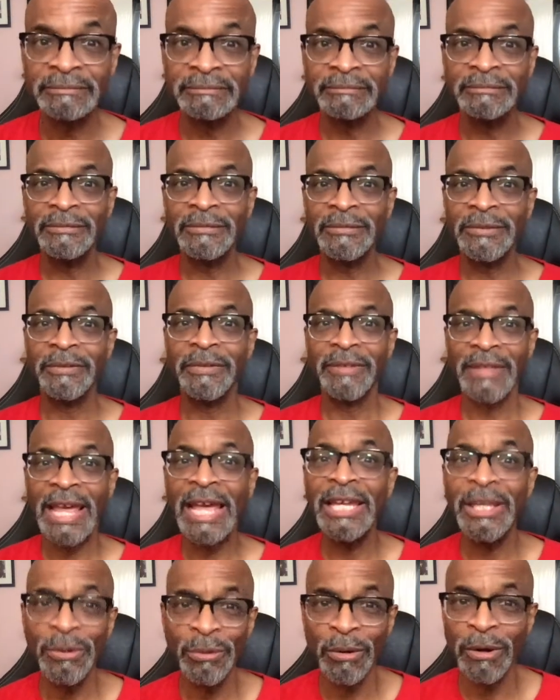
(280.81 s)
Well,
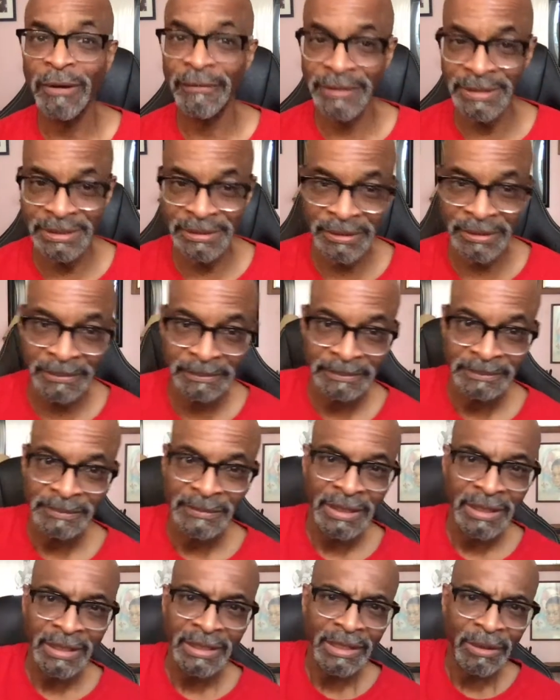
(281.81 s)
thank you, officer.
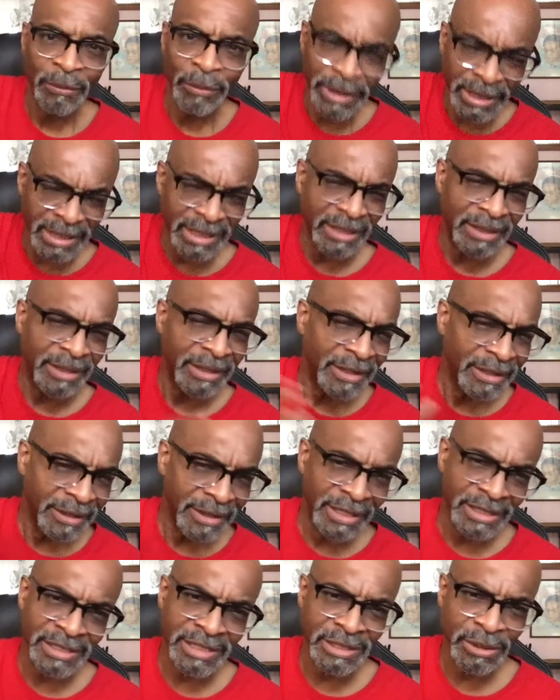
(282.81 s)
Now, Wendy
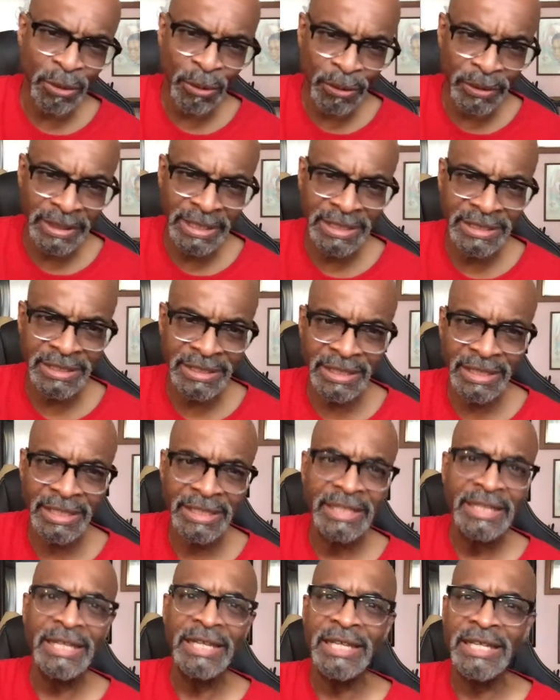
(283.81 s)
thinks this whole incident
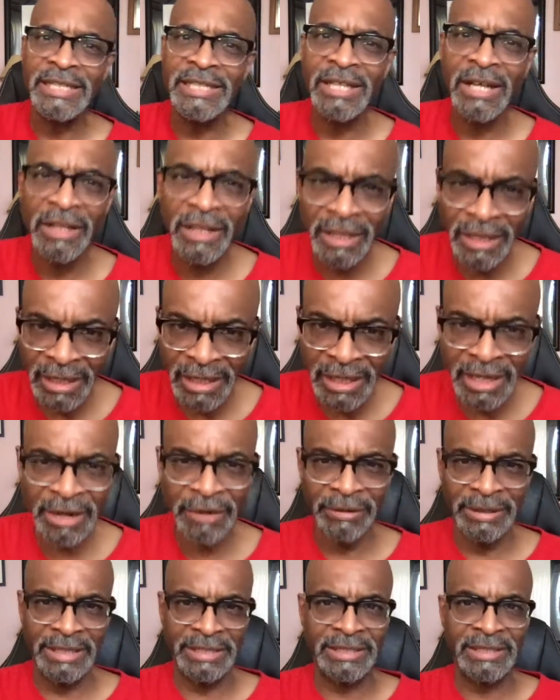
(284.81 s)
is
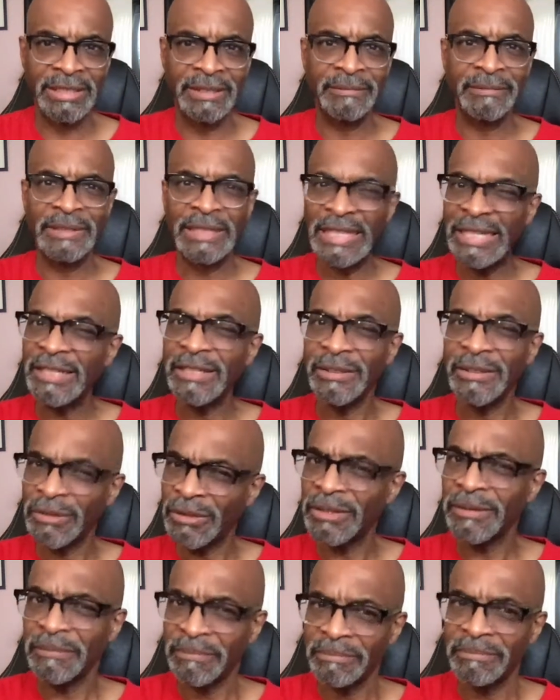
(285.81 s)
hilarious. It
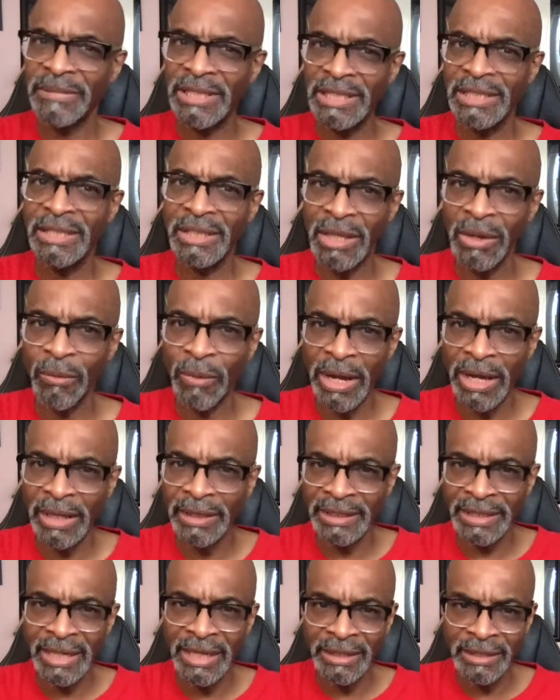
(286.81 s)
took me a while to
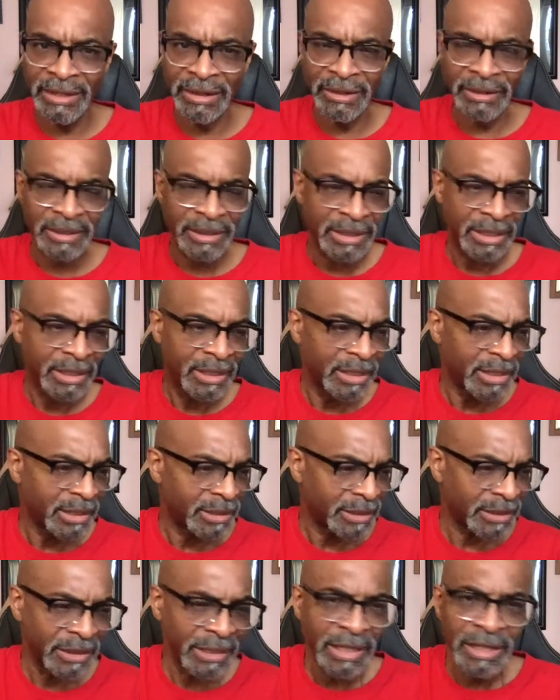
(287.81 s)
get there.
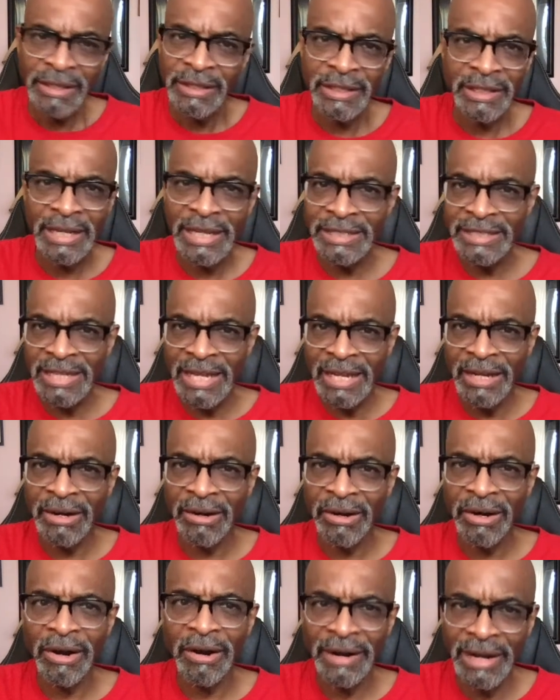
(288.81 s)
The next day,
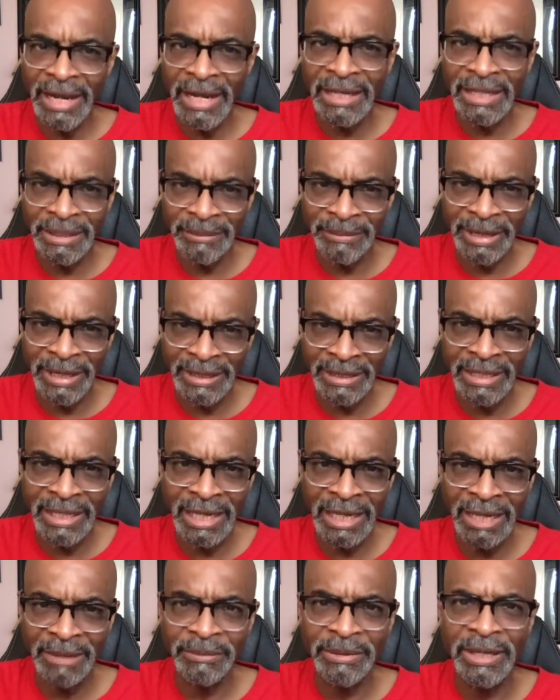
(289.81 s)
our handyman
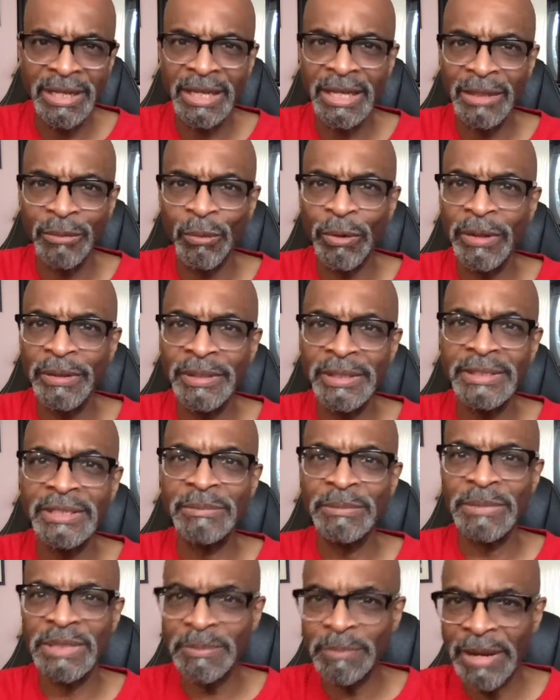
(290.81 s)
came and welded some
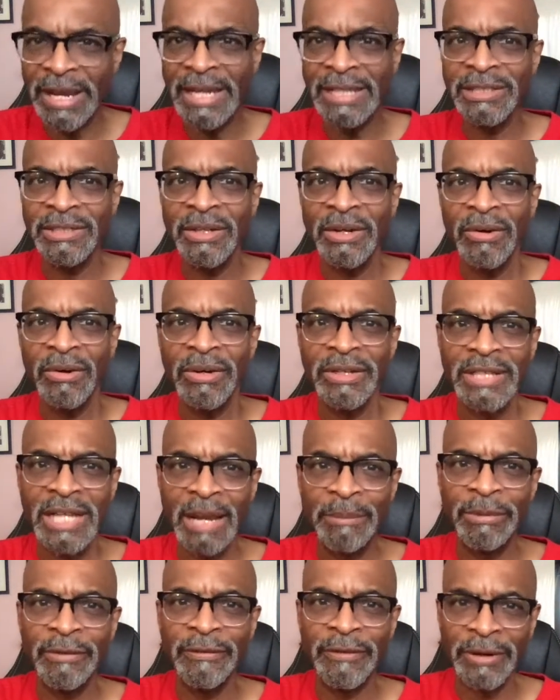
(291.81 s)
spikes on
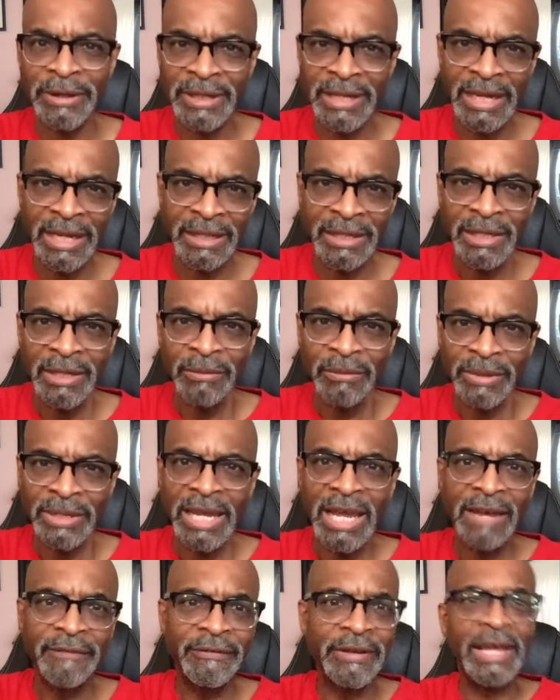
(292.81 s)
top of our gate. We
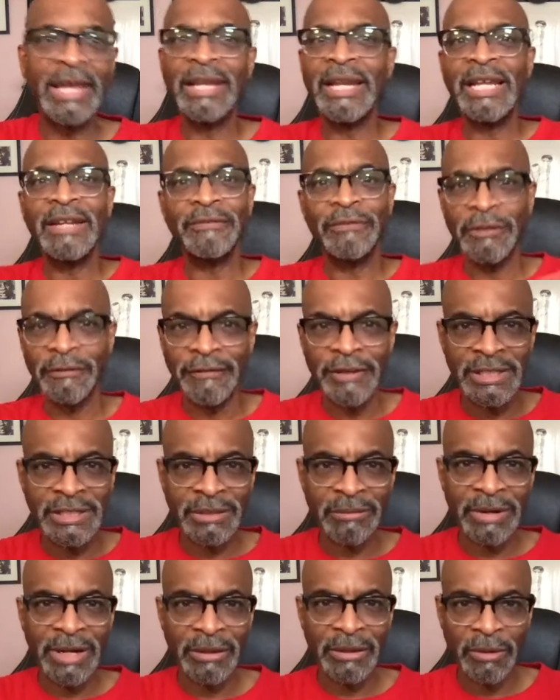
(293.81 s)
have an 8-foot fence
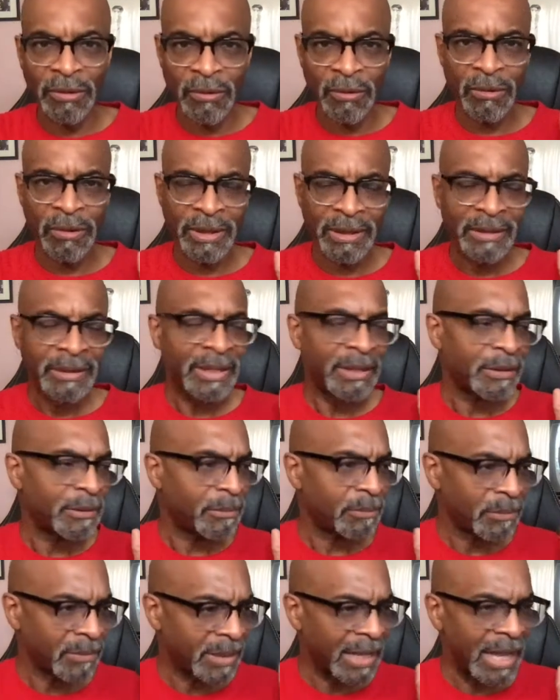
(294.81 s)
around the whole
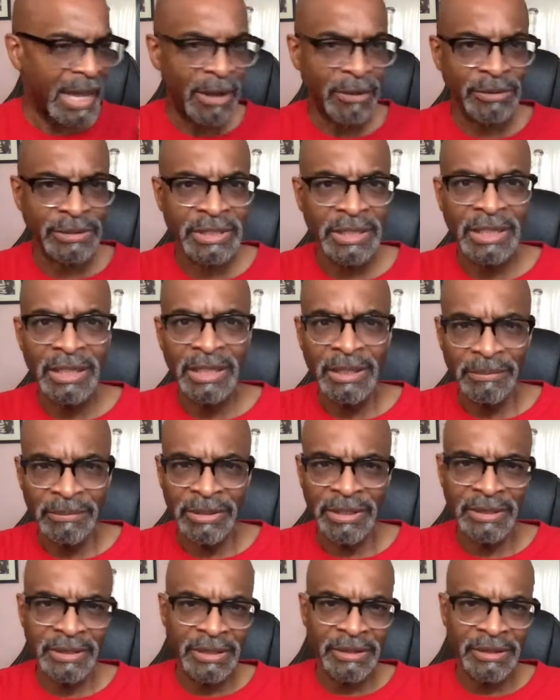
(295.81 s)
house, but